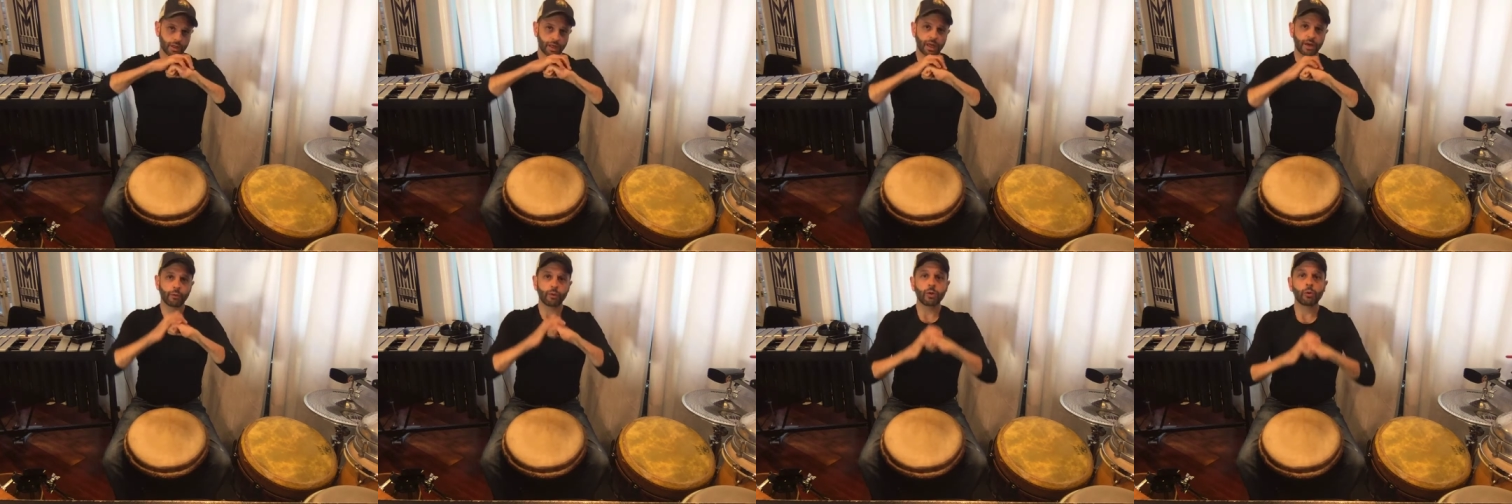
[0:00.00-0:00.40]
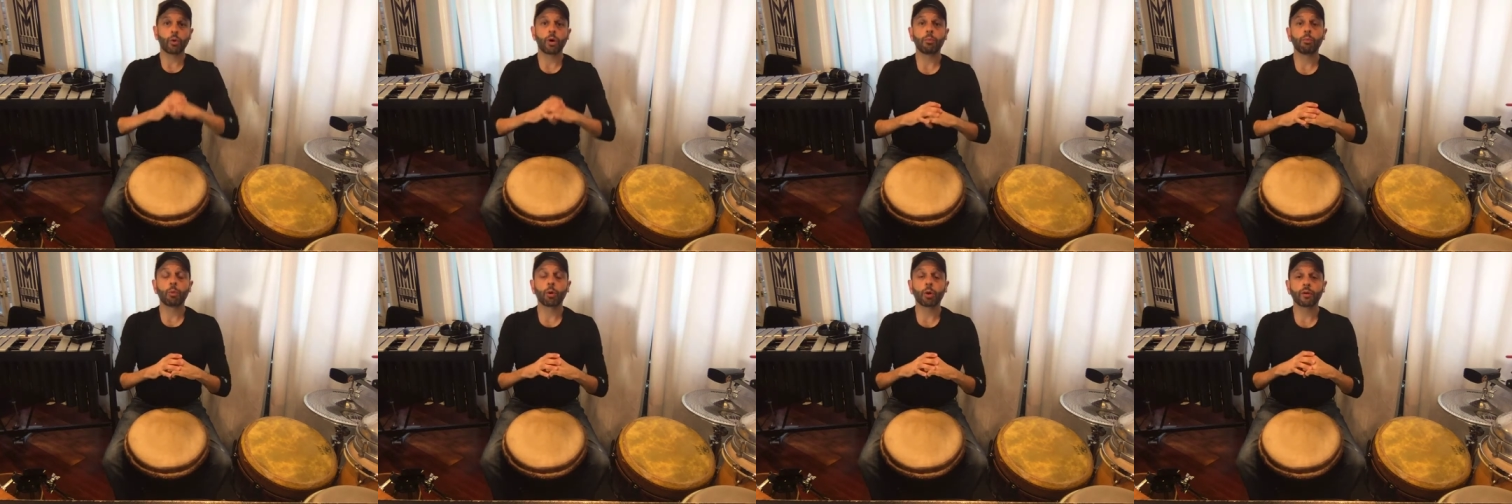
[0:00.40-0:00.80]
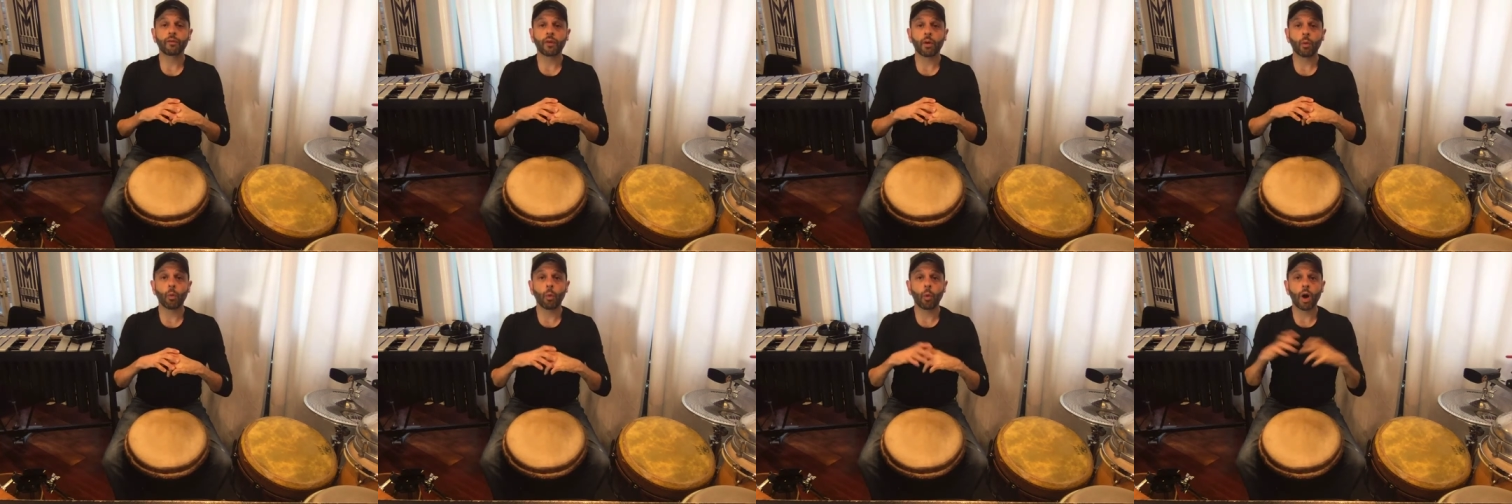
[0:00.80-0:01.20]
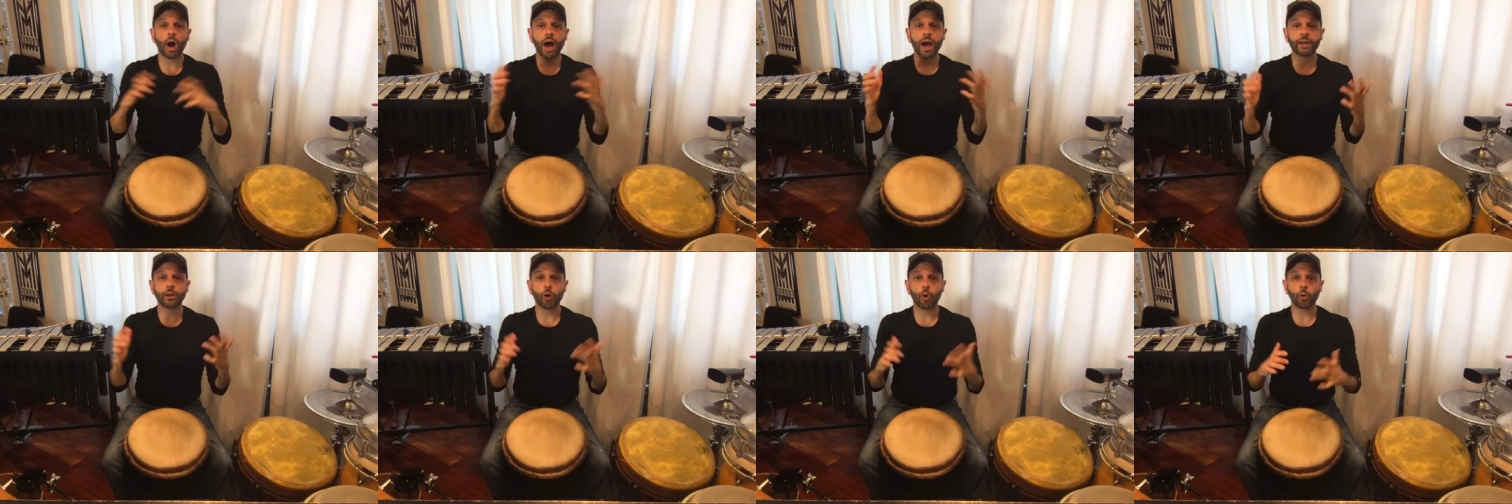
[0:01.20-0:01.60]
And we want more of a
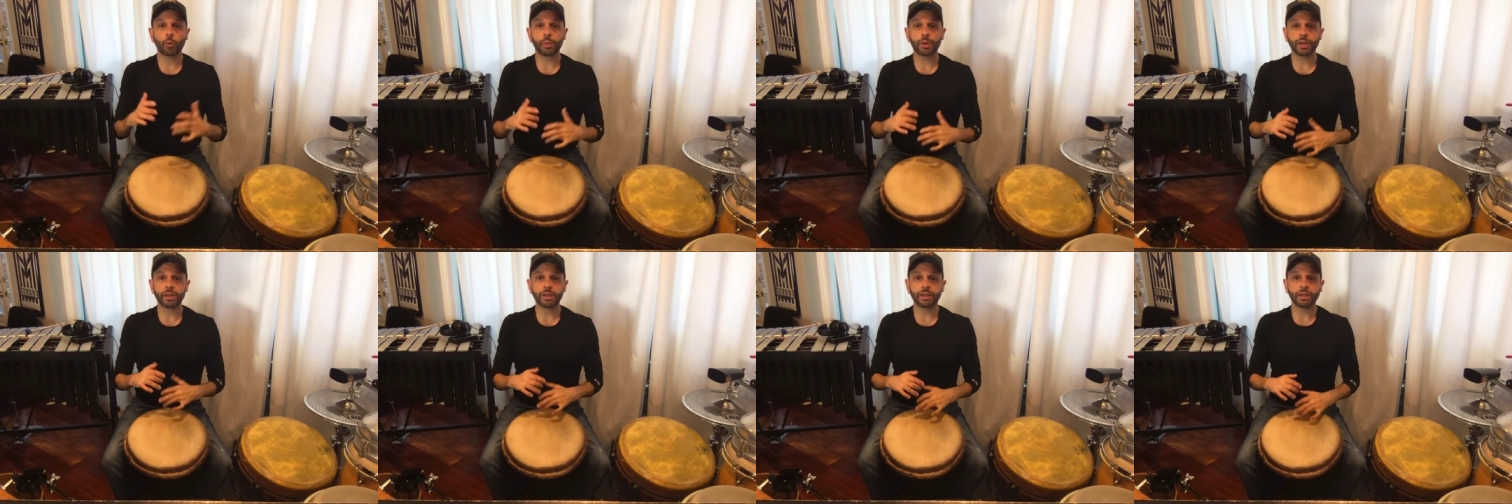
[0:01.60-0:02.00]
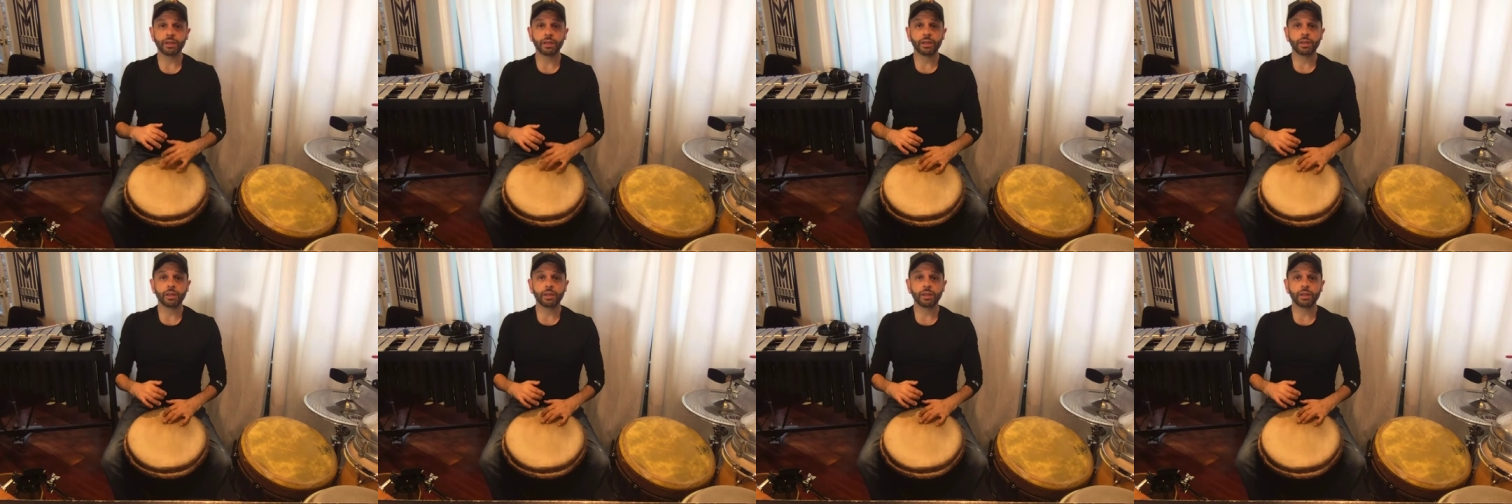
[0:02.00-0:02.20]
wide open